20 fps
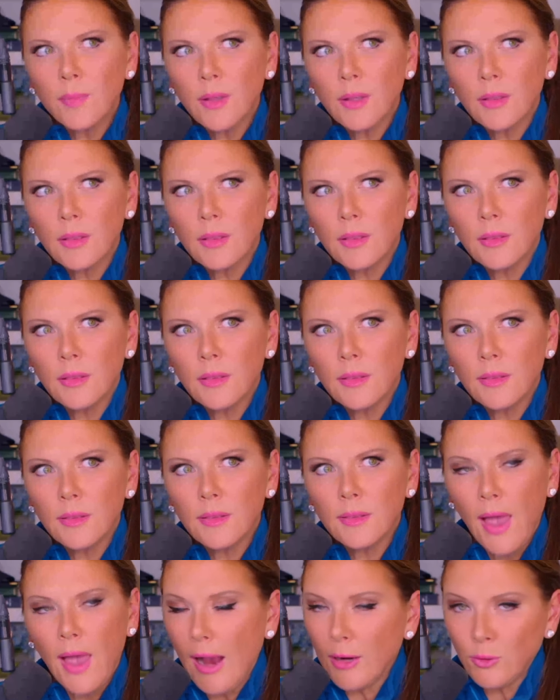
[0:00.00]
that
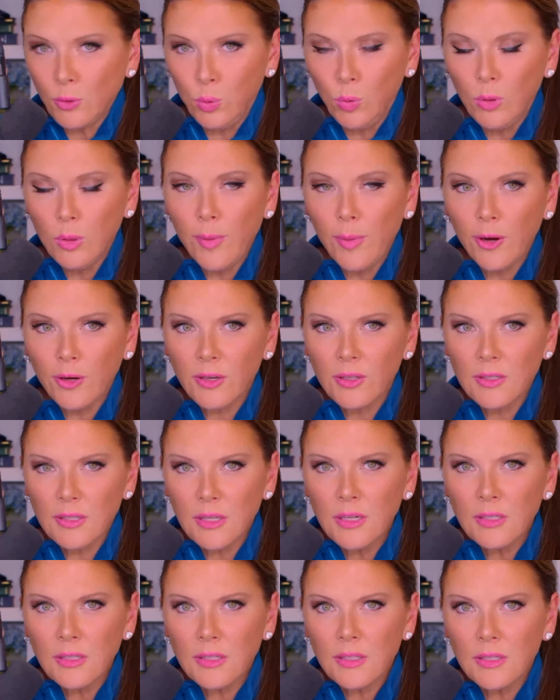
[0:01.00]
actual American
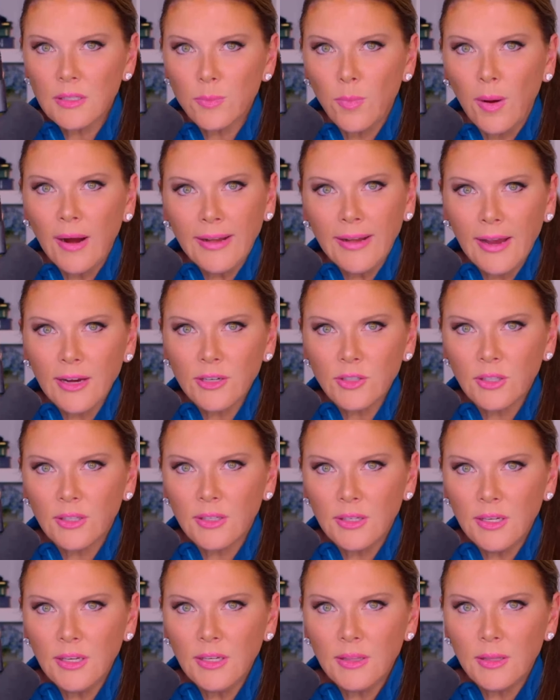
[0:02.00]
citizens might actually
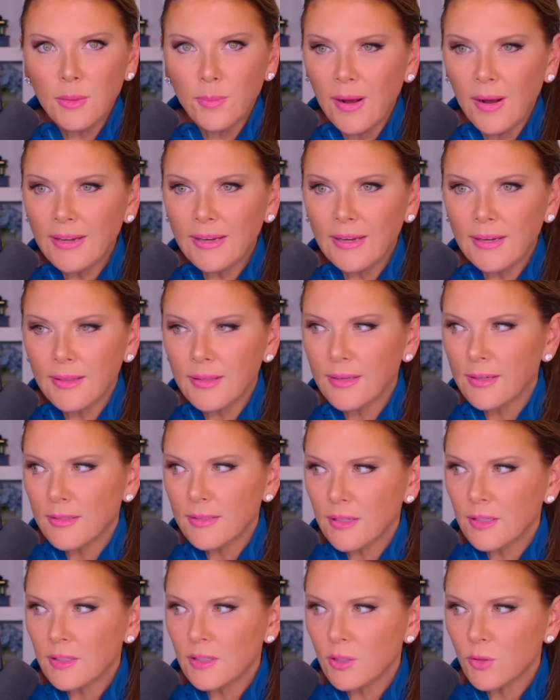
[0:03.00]
need the money and the
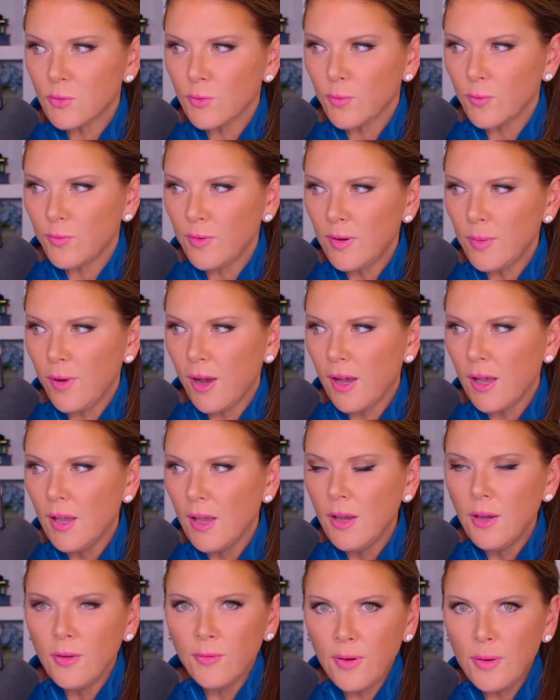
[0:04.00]
assistance from FEMA,
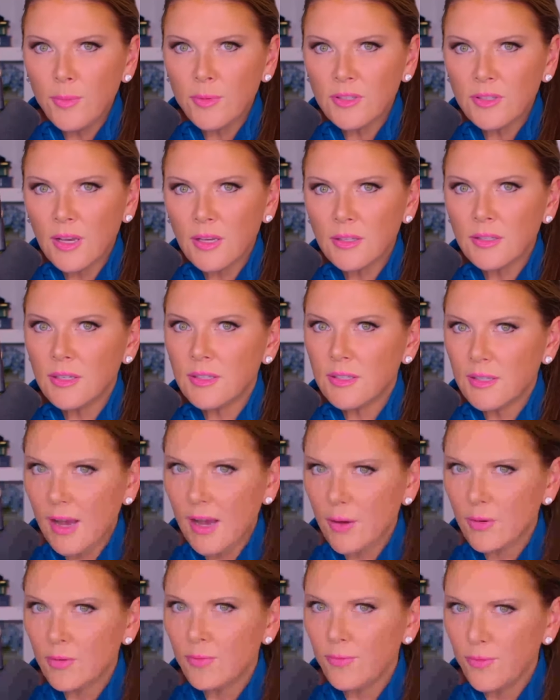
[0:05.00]
FEMA says it's
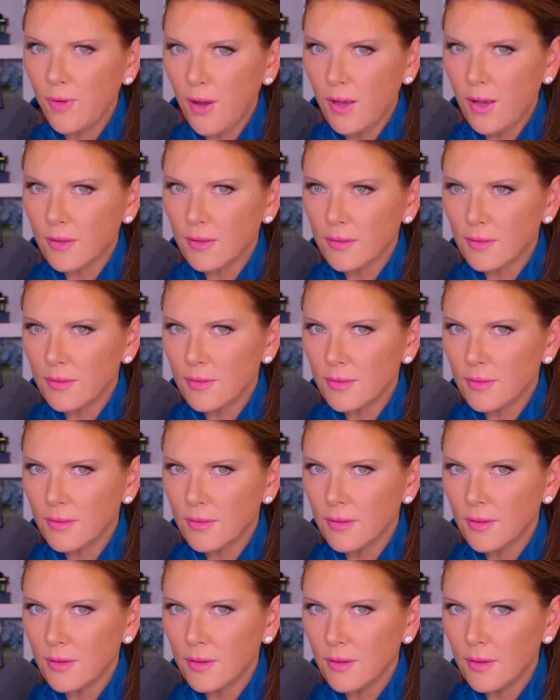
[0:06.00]
out of funds.
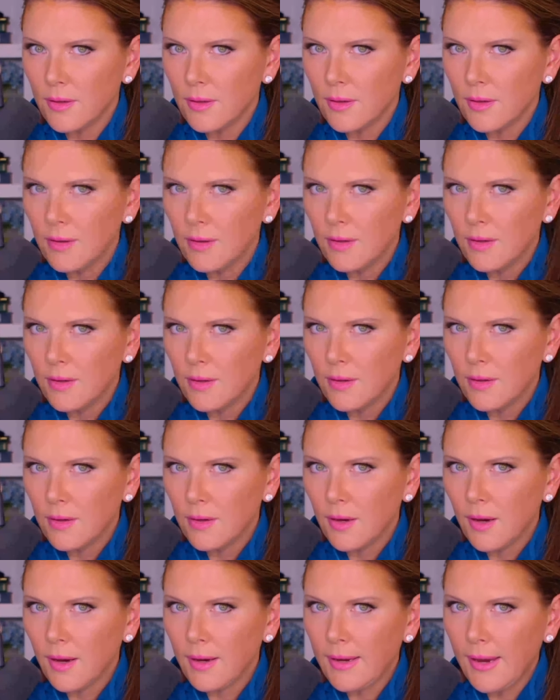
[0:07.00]

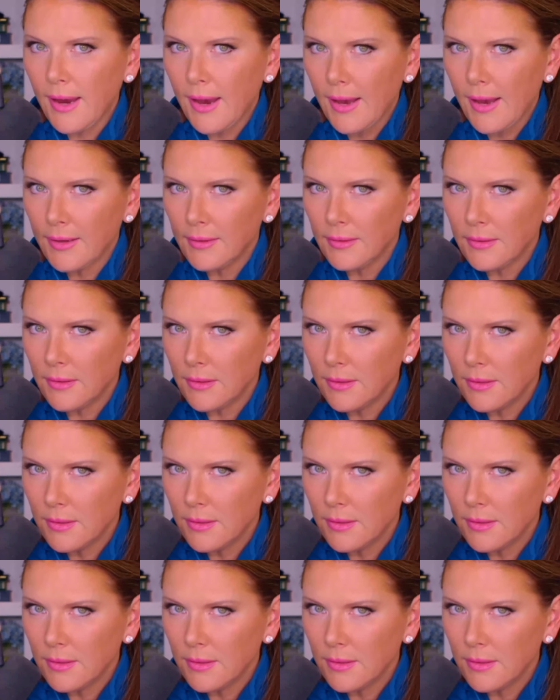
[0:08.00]
Again,